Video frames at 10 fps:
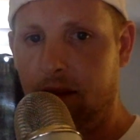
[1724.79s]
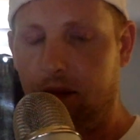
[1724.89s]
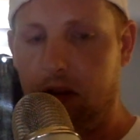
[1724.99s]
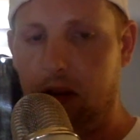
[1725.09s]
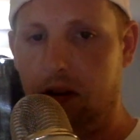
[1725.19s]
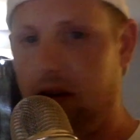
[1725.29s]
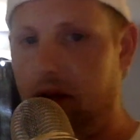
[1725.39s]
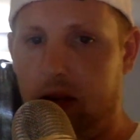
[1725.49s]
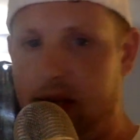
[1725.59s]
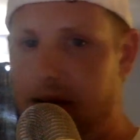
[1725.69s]

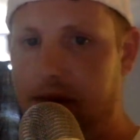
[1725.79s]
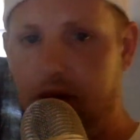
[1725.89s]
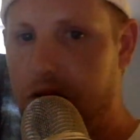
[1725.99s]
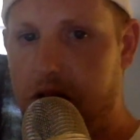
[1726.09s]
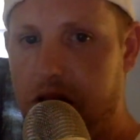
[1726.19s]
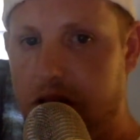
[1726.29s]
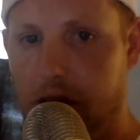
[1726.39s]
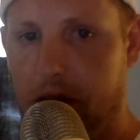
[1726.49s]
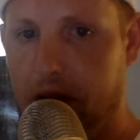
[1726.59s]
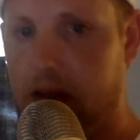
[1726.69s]
even 10 views on
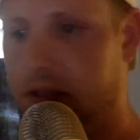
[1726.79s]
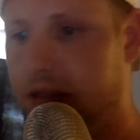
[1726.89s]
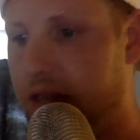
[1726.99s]
some things,